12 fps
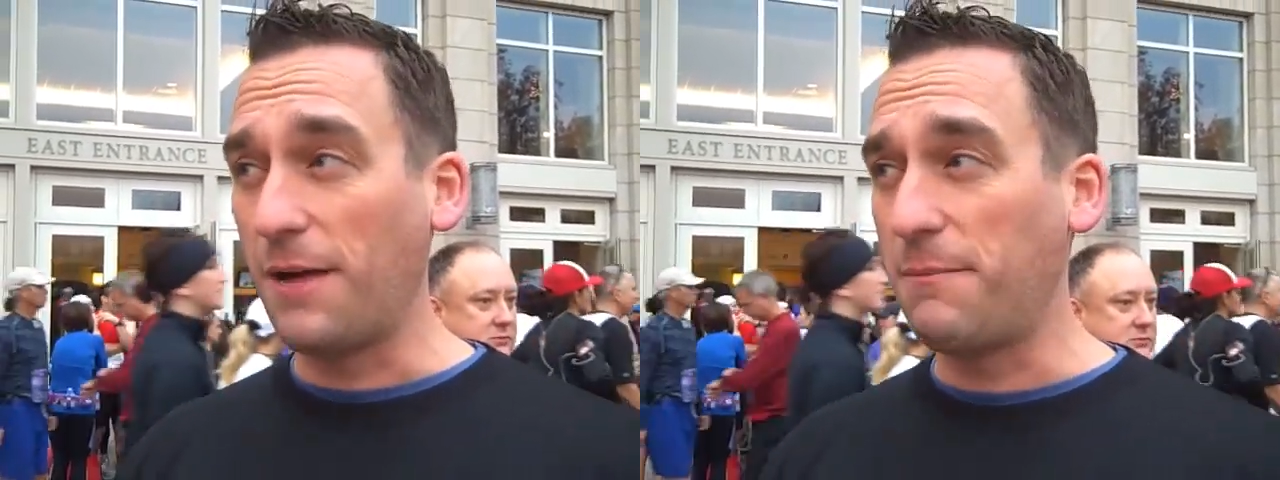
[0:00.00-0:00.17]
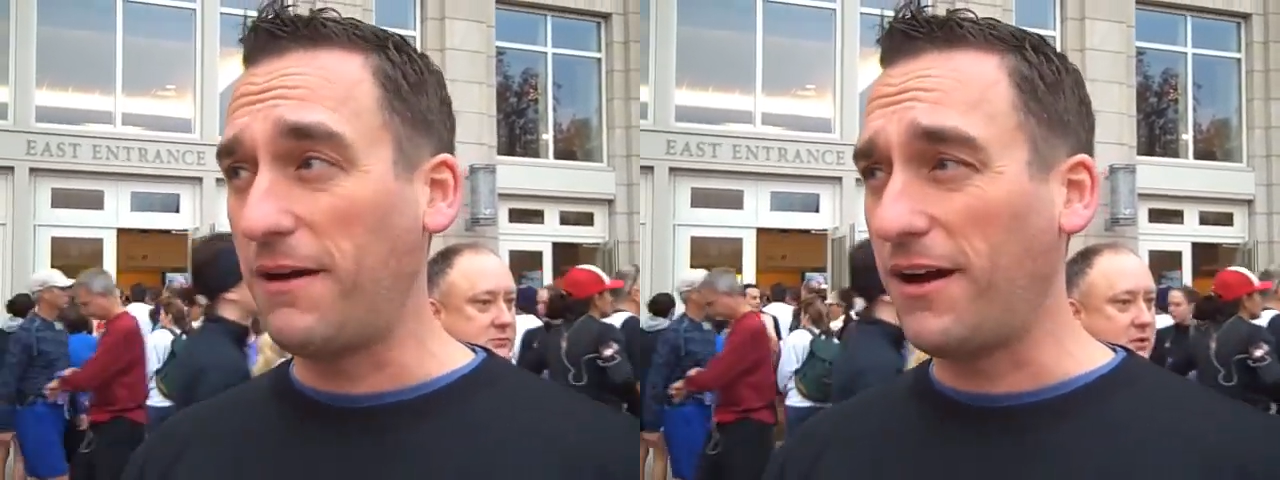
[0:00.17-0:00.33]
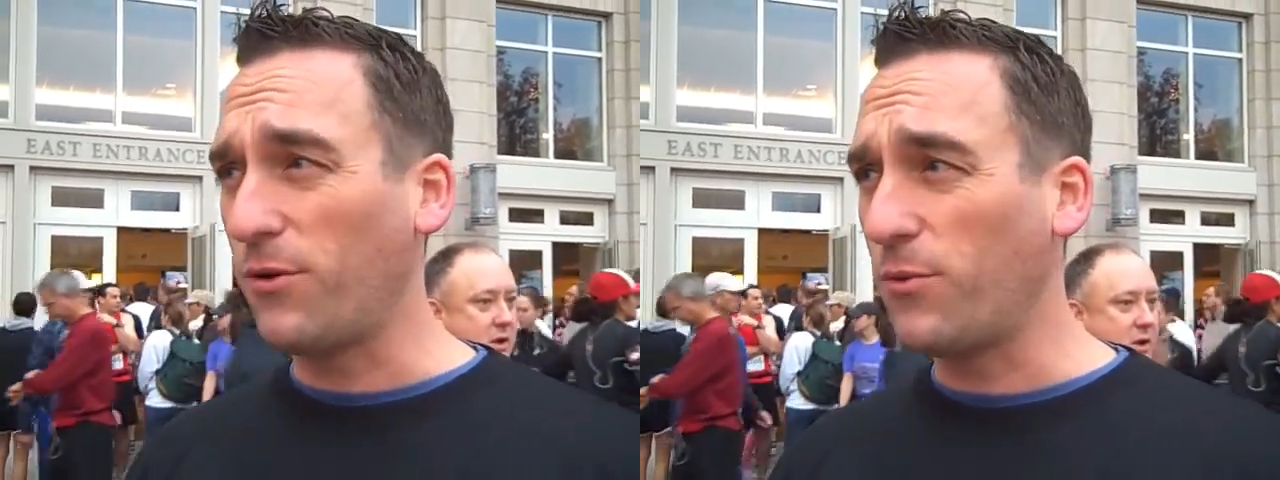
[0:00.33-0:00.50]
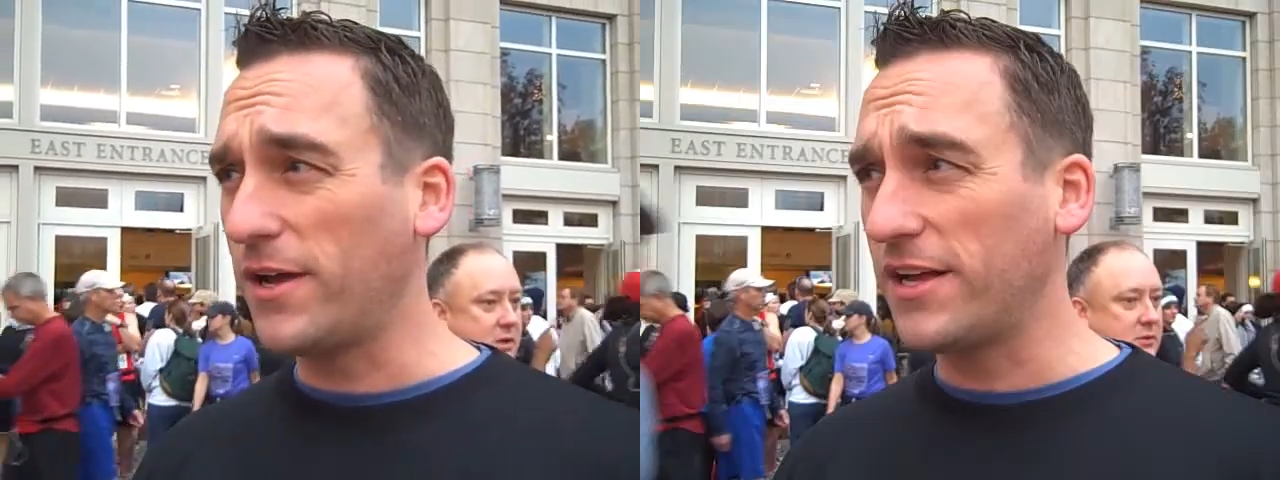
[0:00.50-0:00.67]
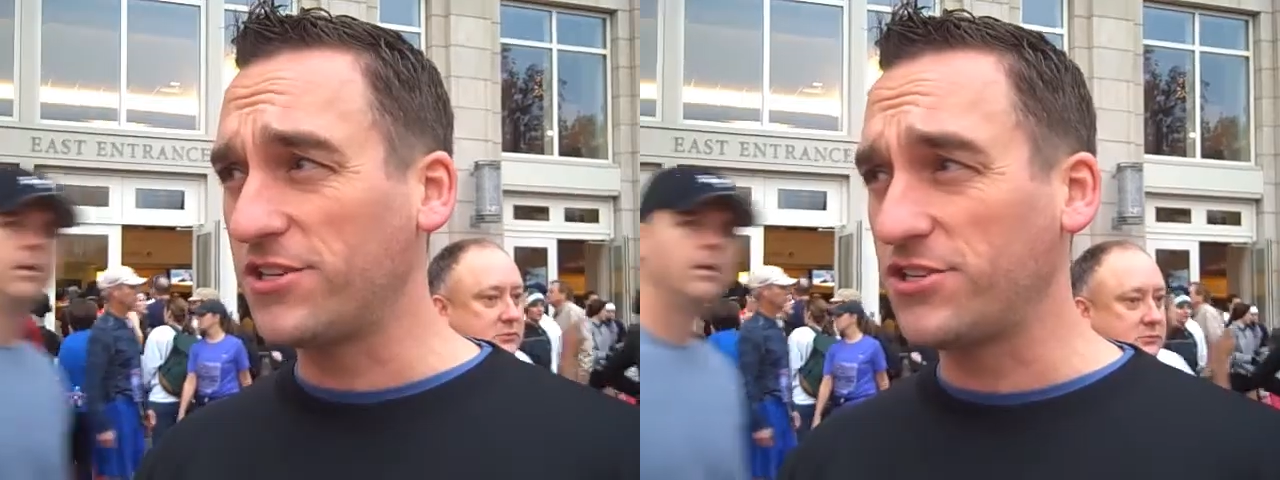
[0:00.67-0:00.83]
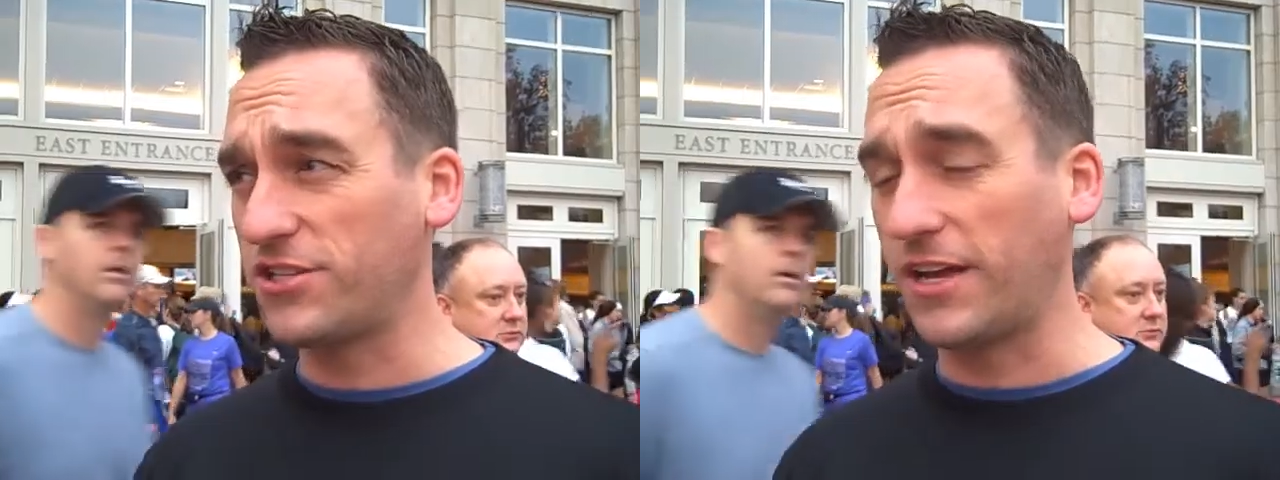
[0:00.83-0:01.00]
about
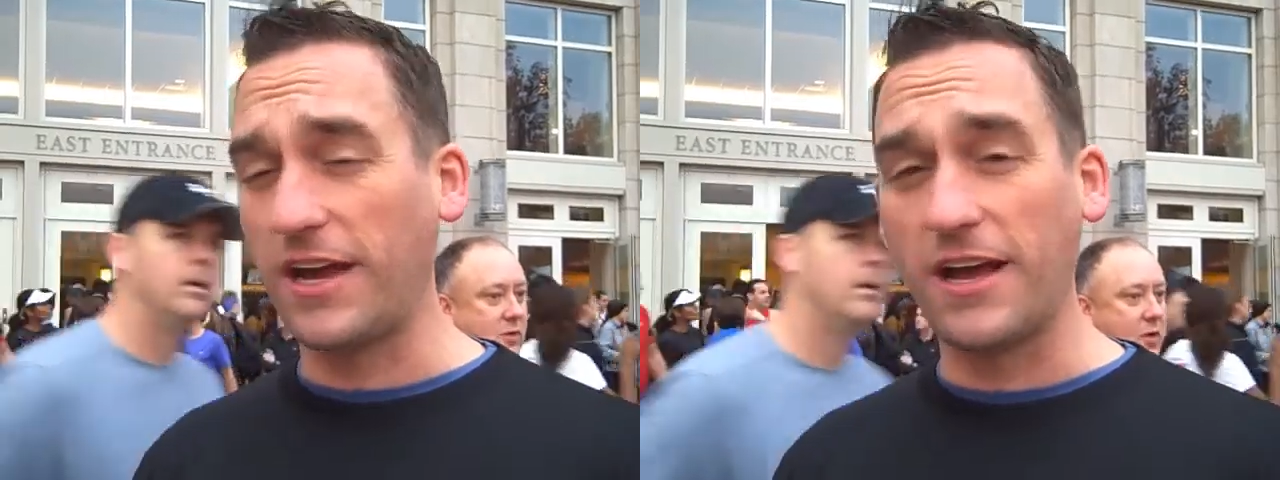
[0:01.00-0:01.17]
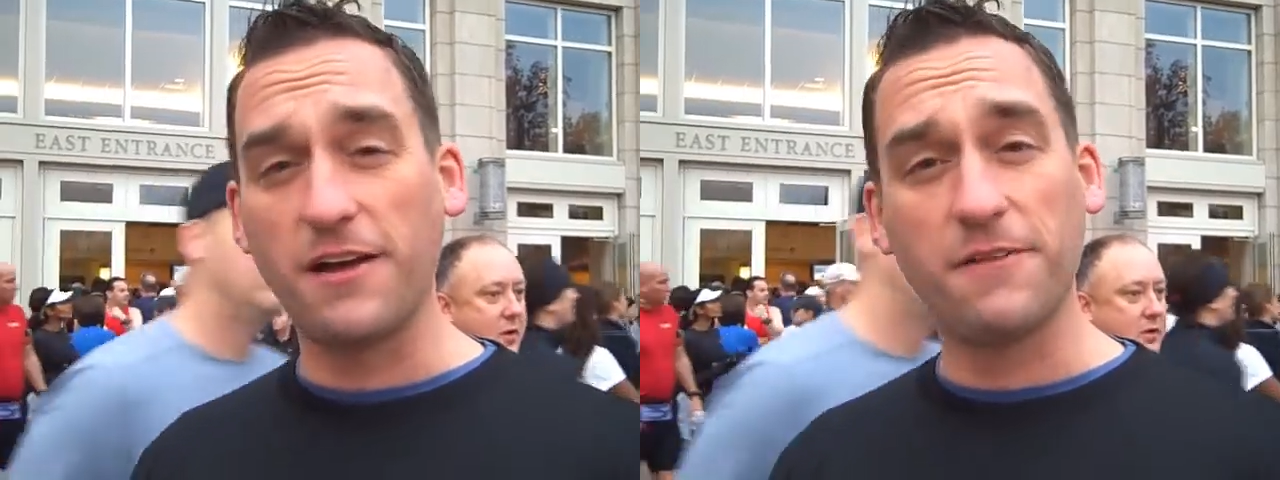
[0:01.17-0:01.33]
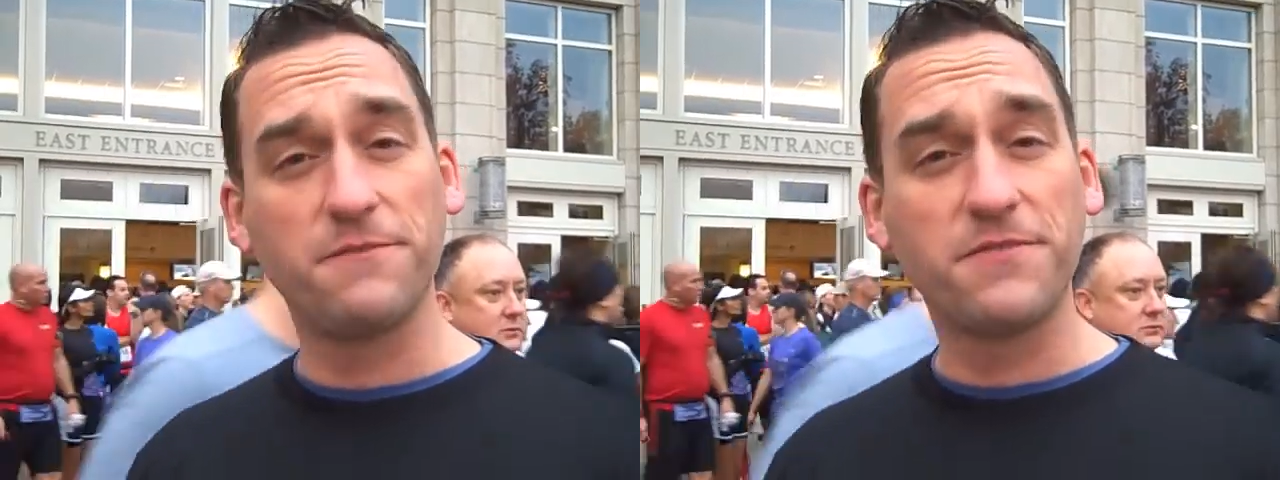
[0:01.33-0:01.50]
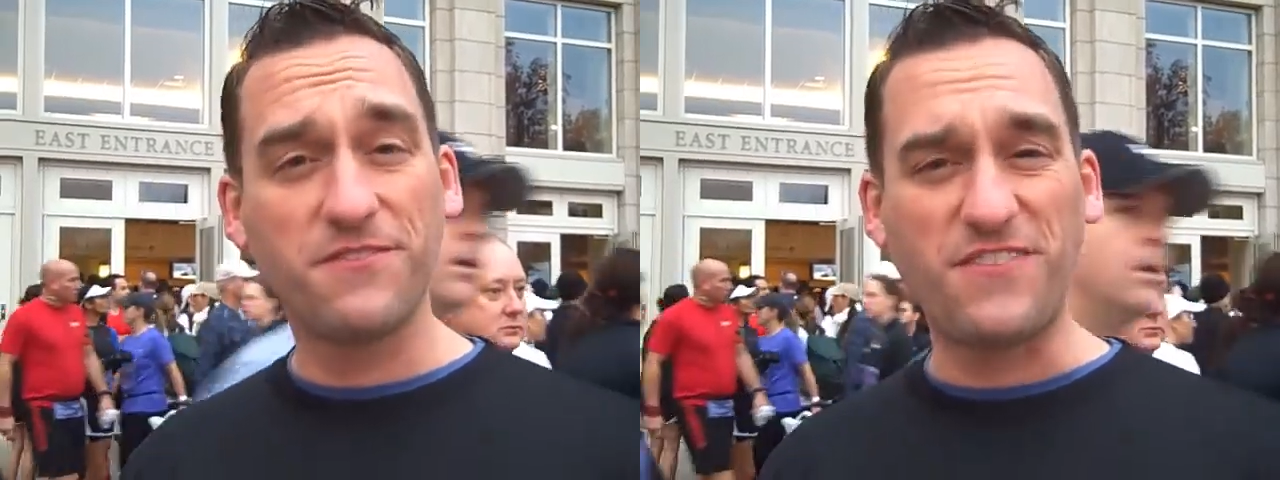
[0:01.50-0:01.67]
which uh,